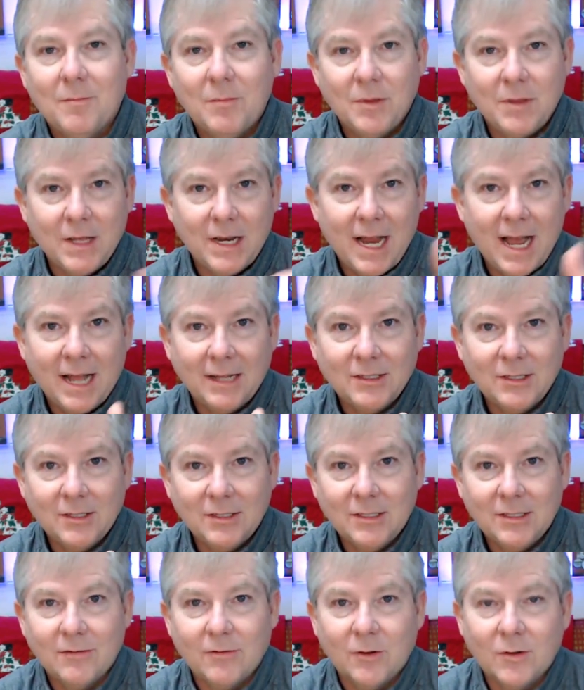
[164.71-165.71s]
but then had
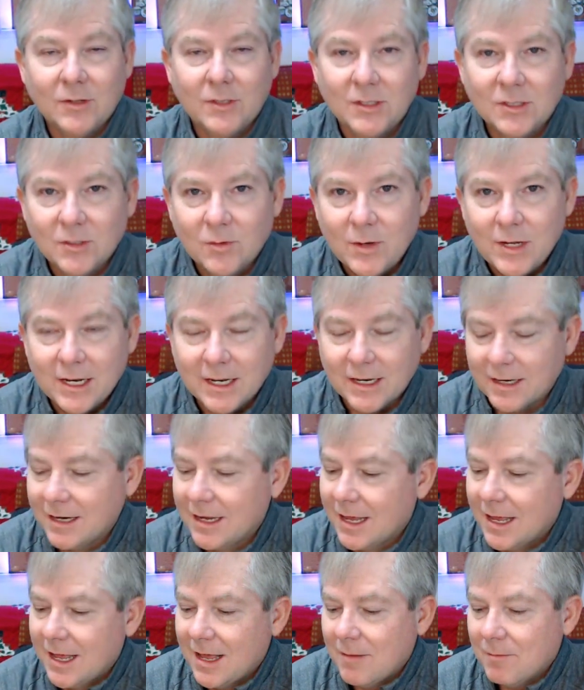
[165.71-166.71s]
to divert to Sweden.